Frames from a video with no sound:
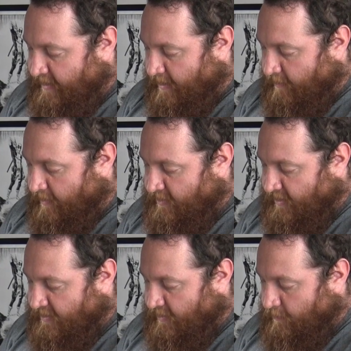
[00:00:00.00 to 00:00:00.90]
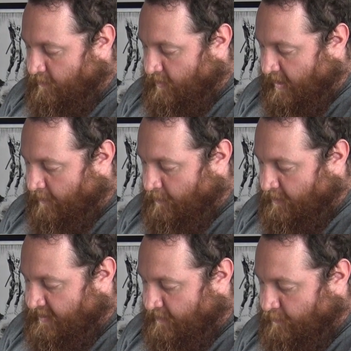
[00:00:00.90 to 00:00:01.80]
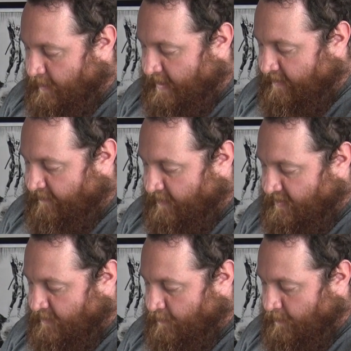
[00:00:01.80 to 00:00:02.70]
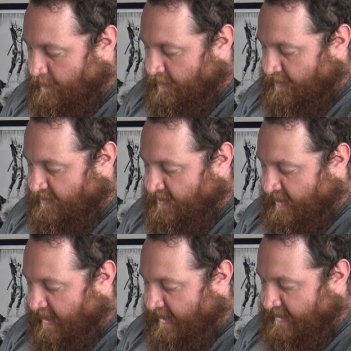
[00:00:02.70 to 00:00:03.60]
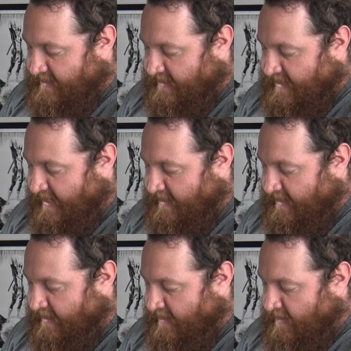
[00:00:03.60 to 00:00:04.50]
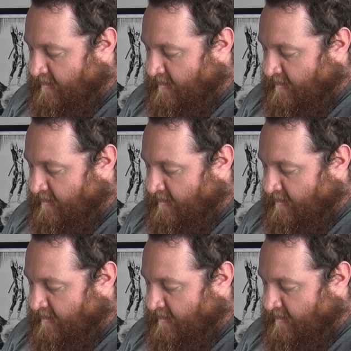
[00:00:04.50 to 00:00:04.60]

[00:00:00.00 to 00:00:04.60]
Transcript: You know, there's also rules as written versus rules as intended.